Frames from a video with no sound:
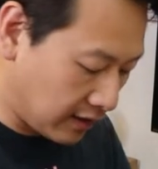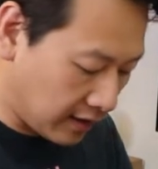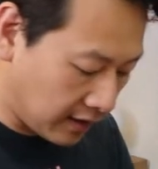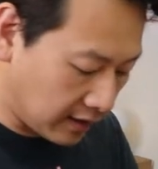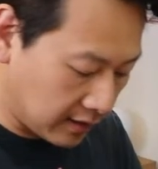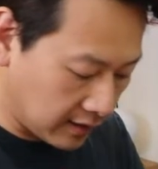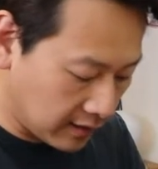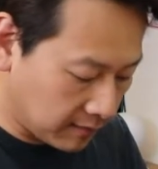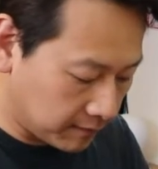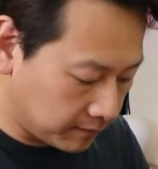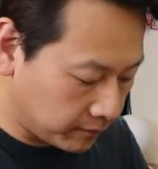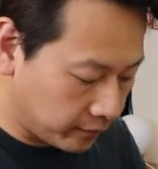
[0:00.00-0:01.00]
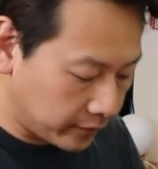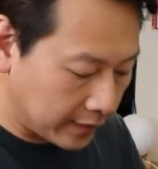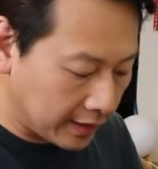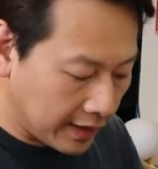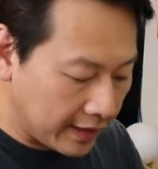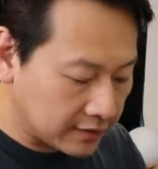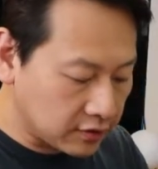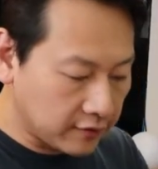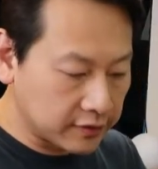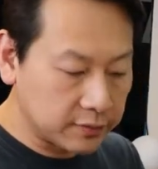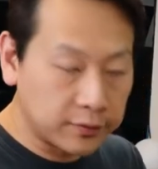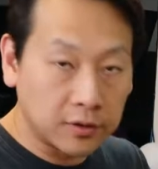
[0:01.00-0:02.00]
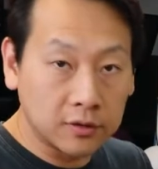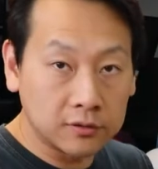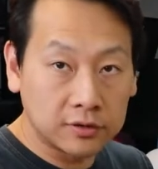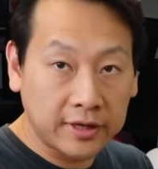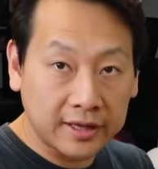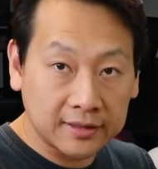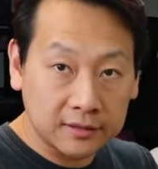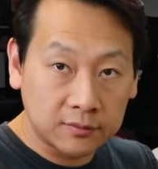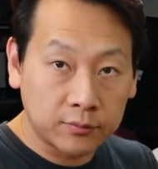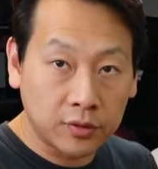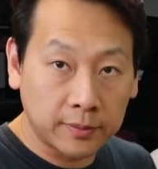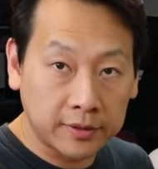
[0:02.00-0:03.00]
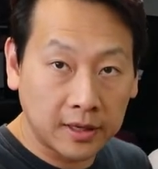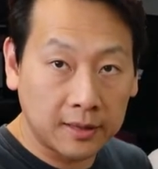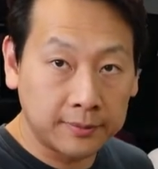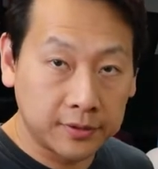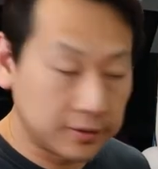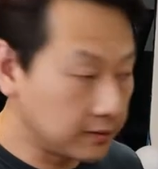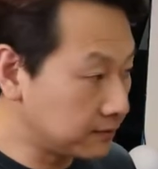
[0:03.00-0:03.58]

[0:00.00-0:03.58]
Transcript: And like Surface Pro, you can prop it up